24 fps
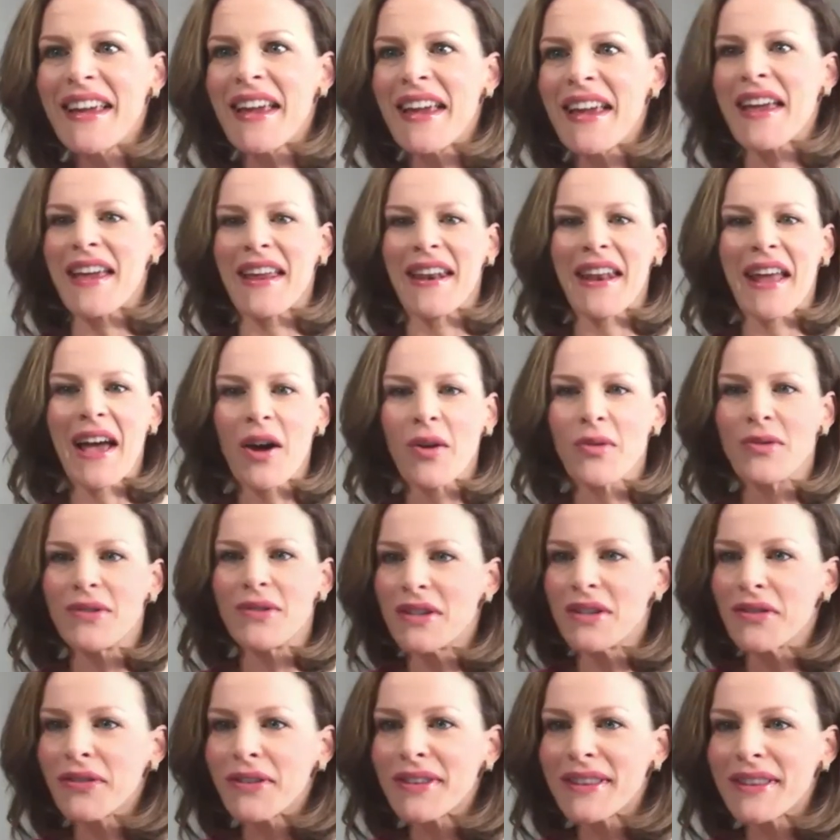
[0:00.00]
and how
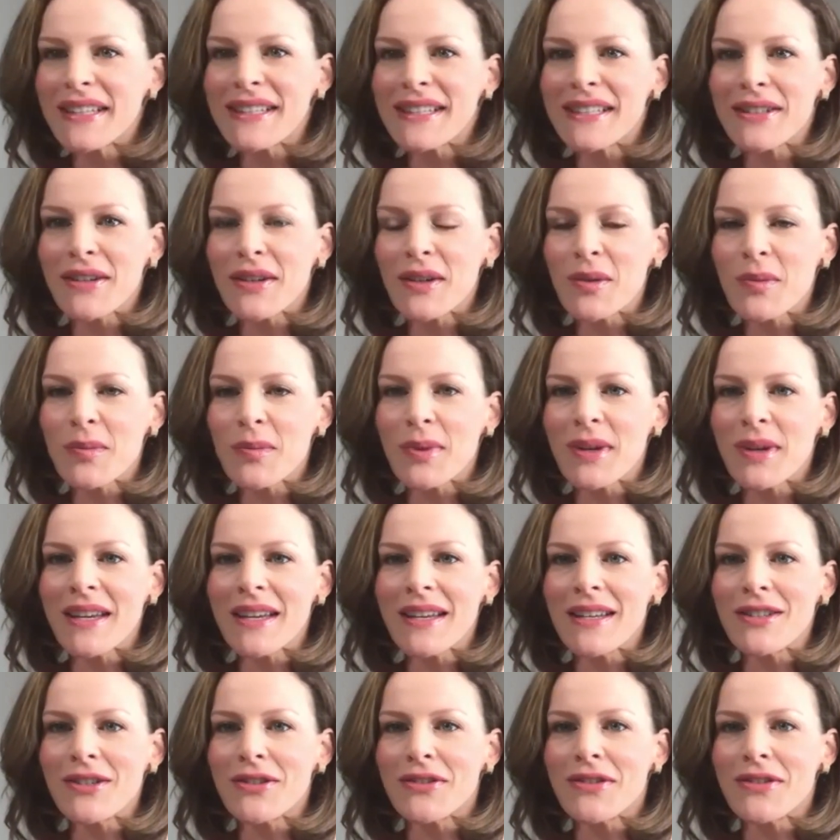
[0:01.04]
different this is going to be,